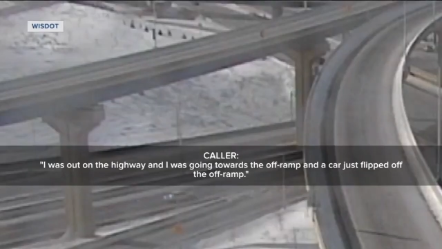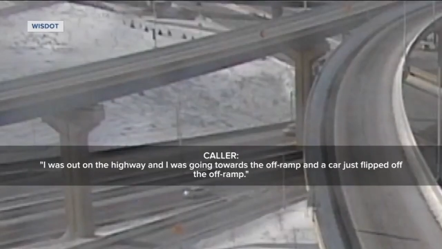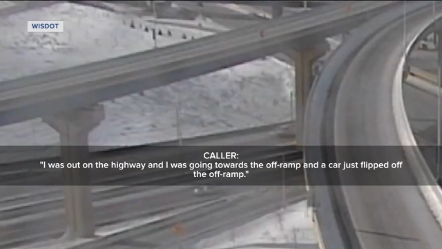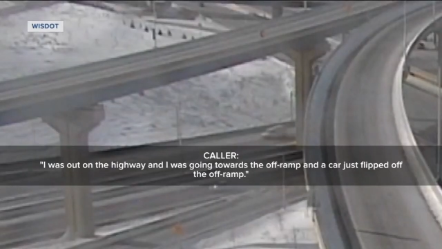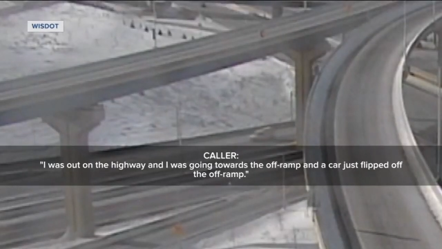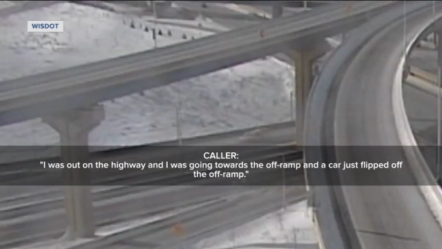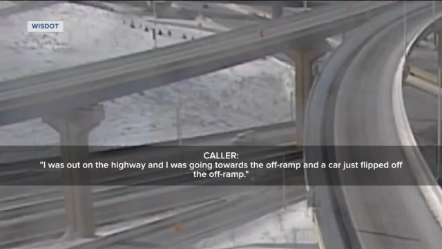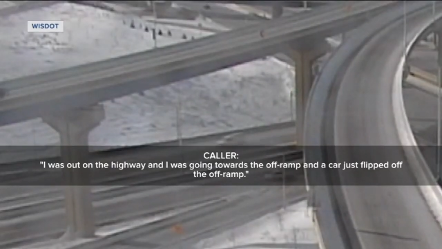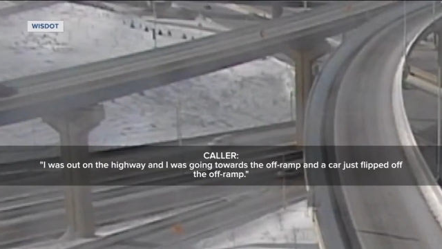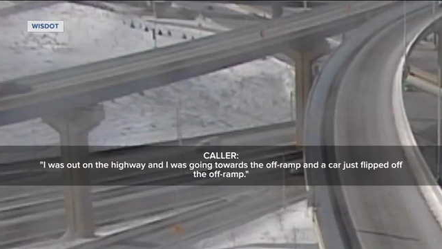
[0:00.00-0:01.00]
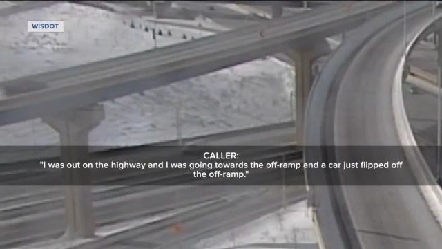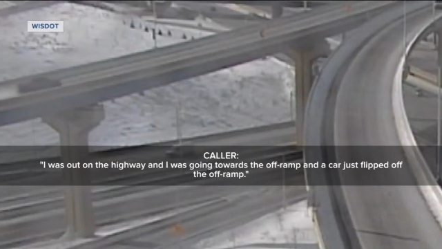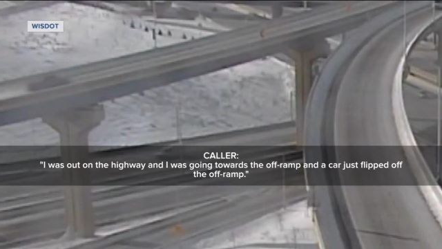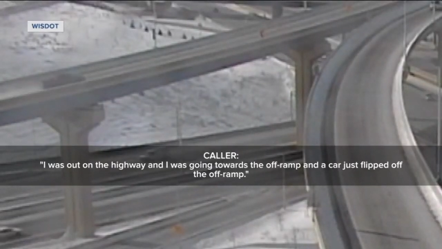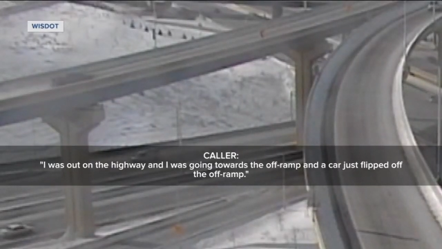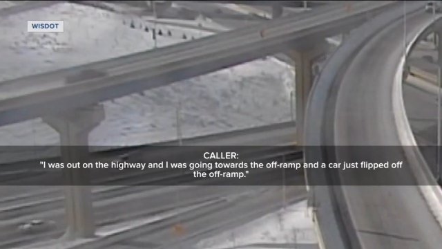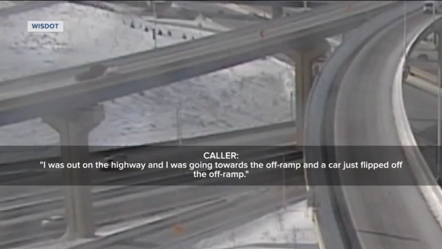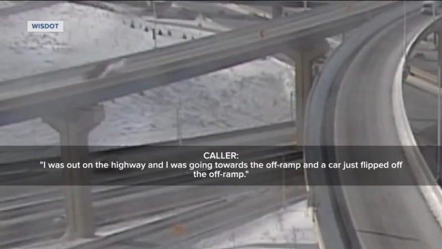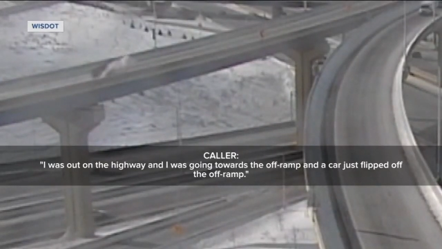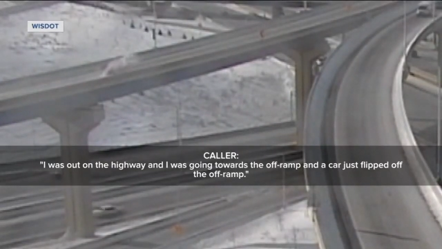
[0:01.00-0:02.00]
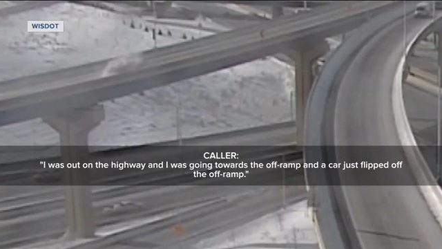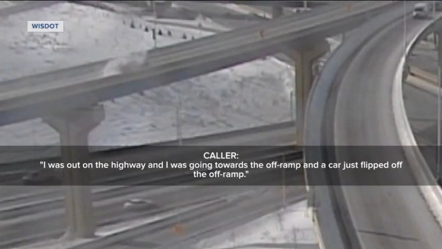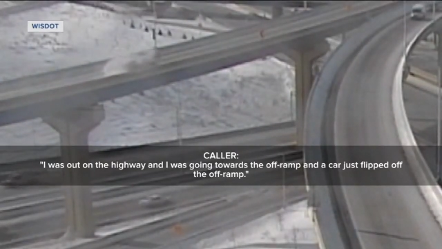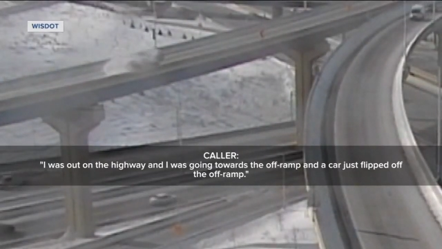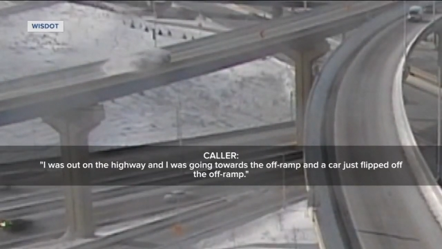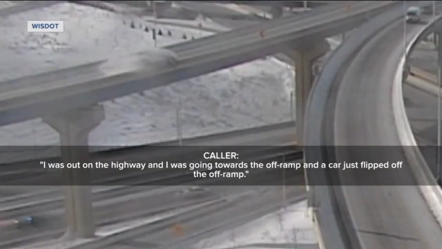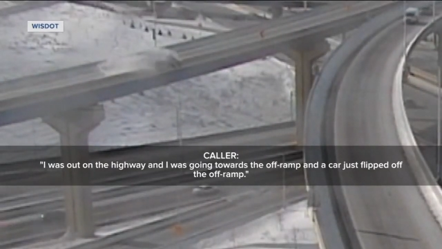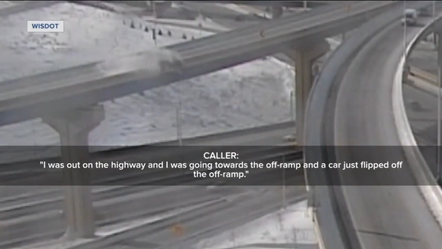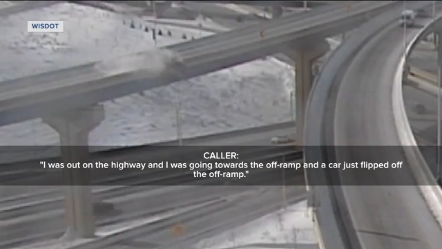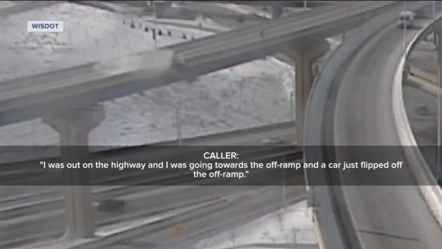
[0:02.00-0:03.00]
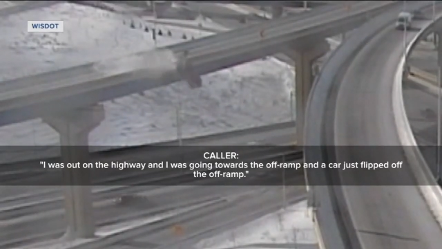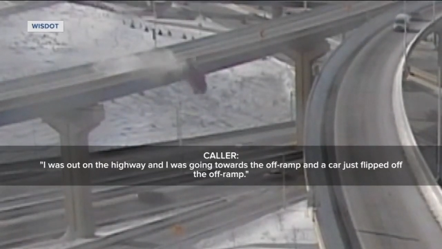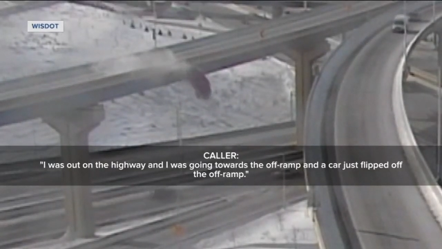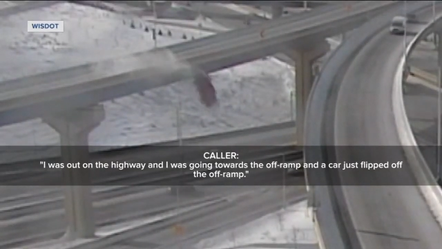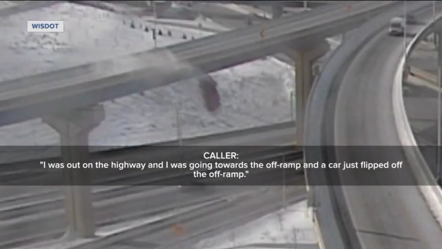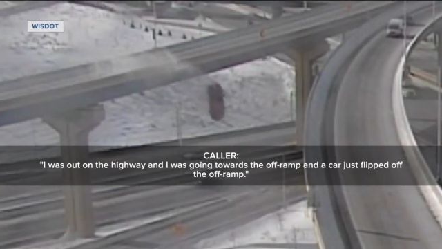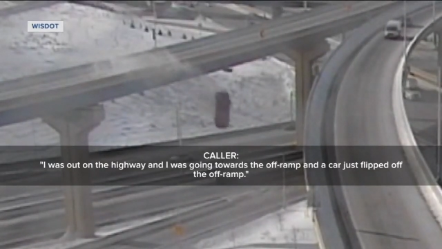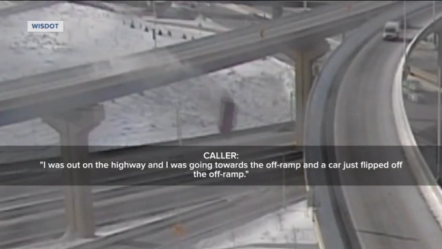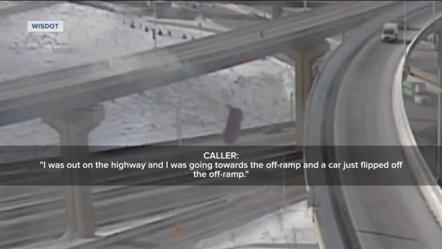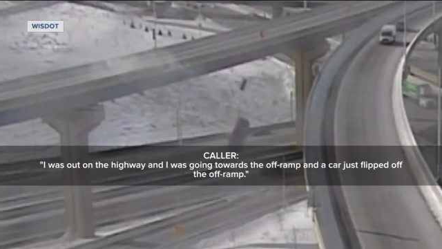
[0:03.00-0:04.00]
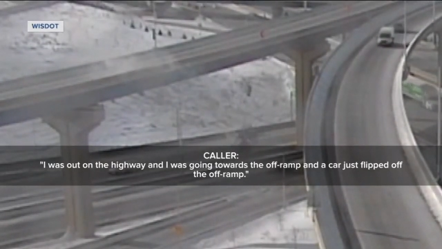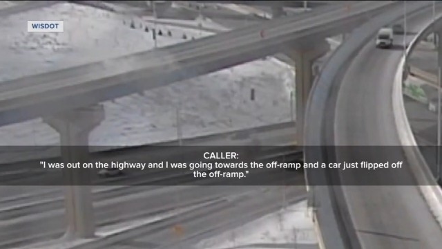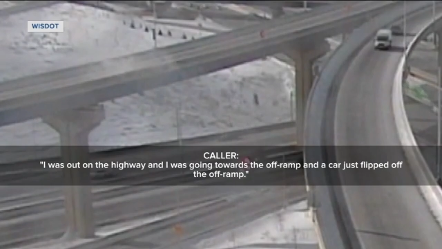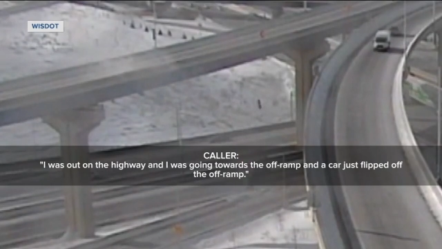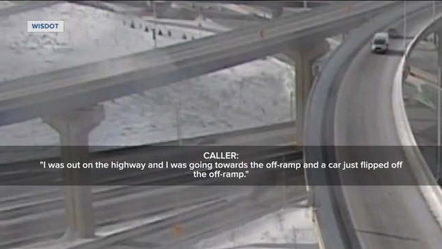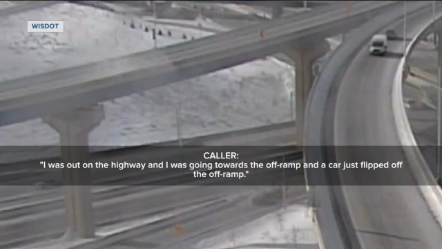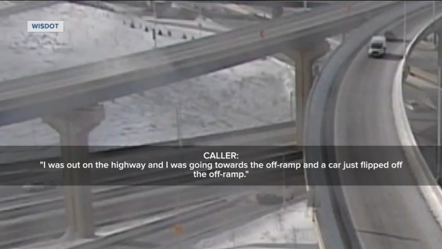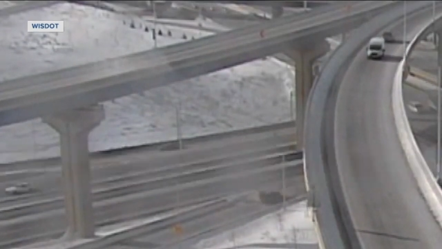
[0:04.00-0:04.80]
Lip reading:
No face is visible, so there are no lips to read.